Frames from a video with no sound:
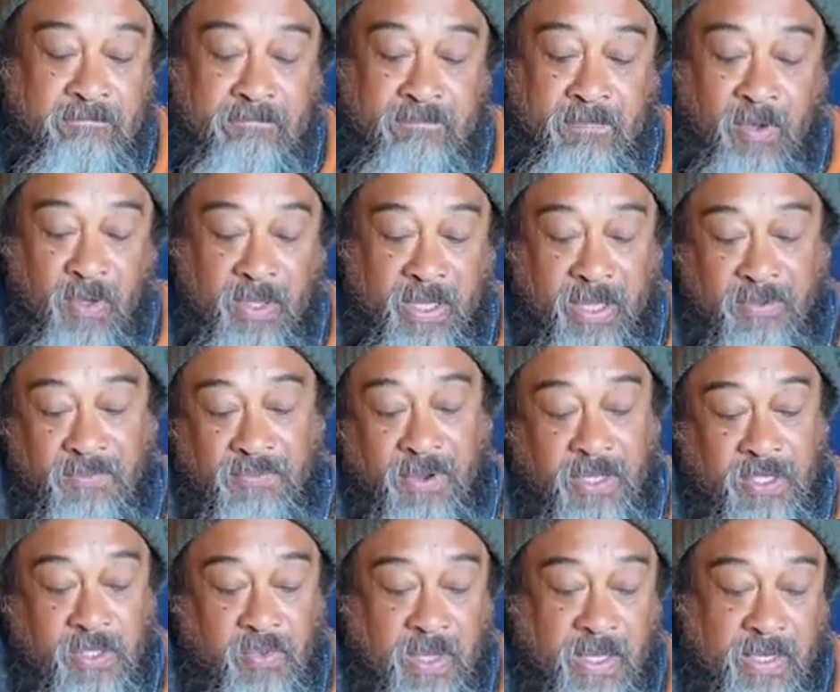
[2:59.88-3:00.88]
Okay,
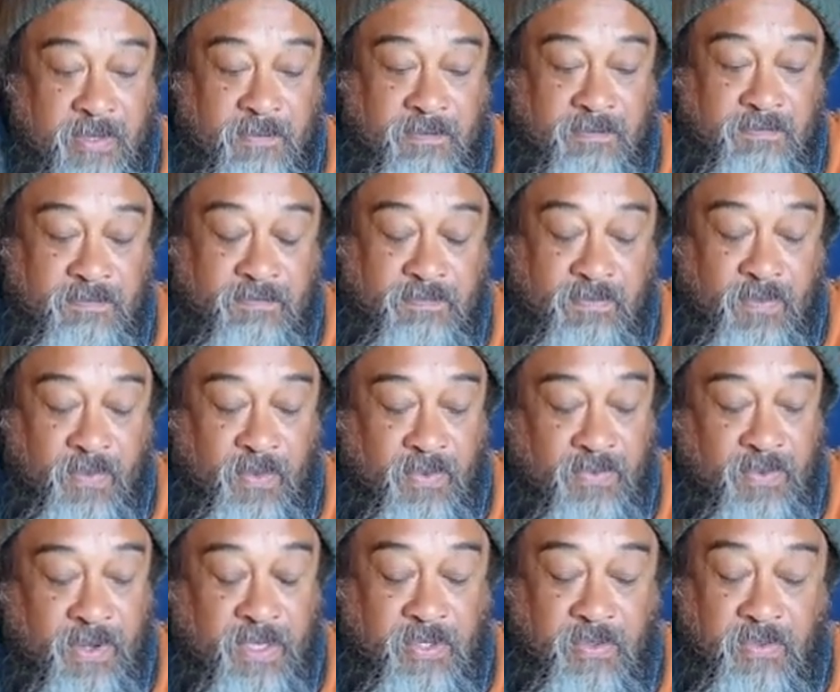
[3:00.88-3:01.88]
first one.
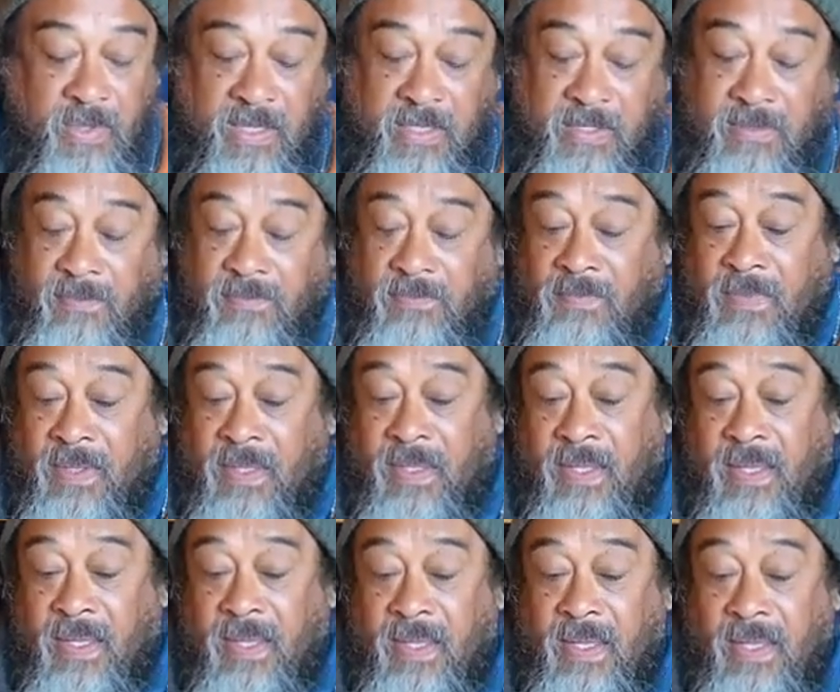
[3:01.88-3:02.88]
First one,
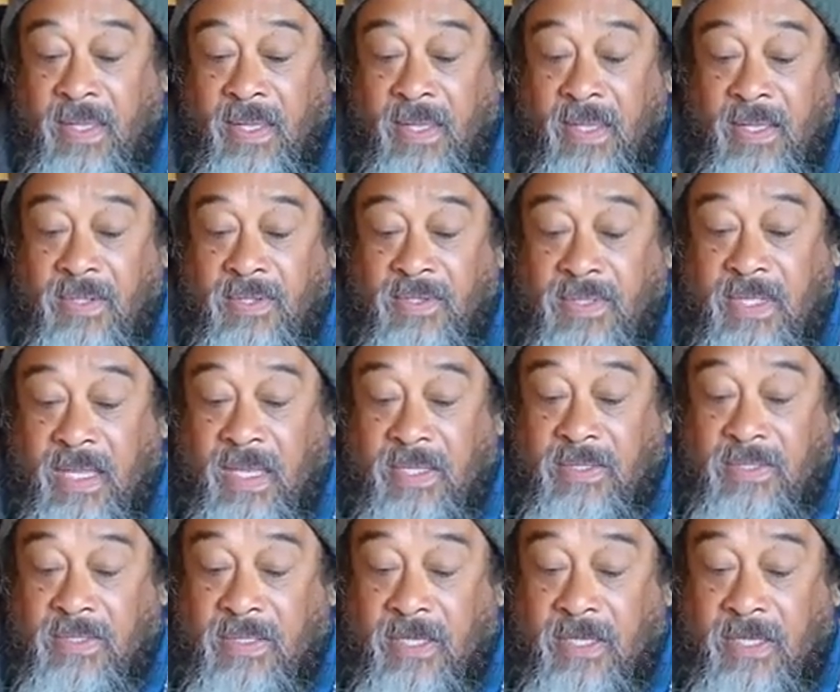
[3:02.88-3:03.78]
it says,